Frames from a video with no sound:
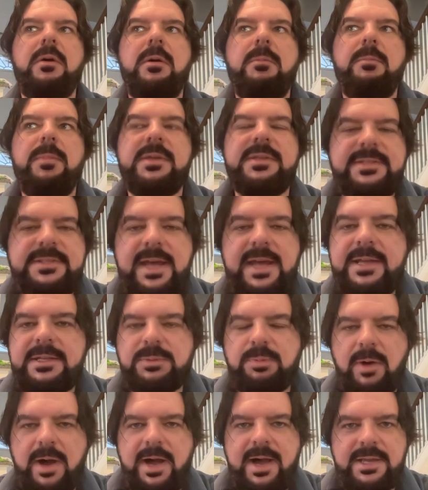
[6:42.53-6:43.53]
But
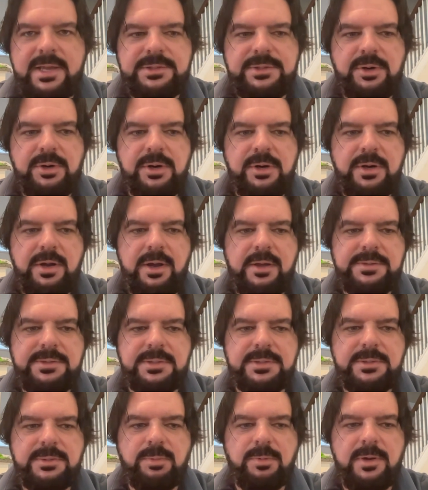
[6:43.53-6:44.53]
stats-wise, Kirk
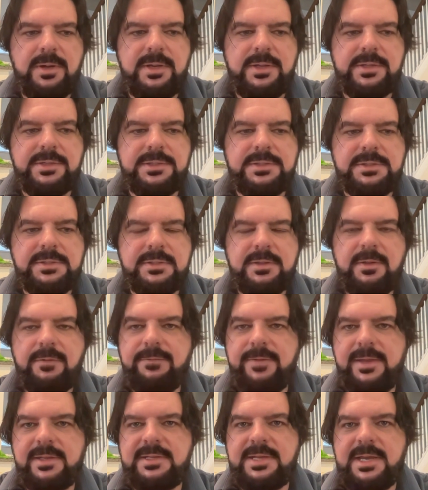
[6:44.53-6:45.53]
Cousins was a
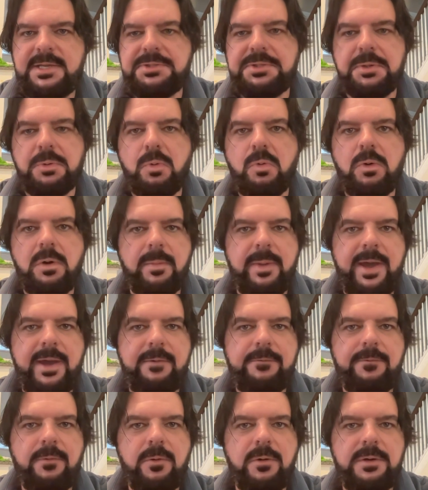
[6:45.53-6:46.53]
fantastic
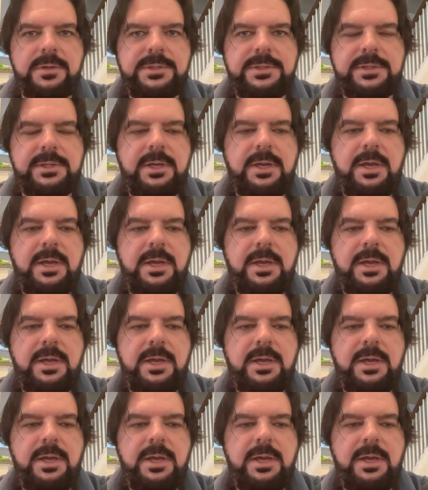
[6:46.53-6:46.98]
quarterback for us.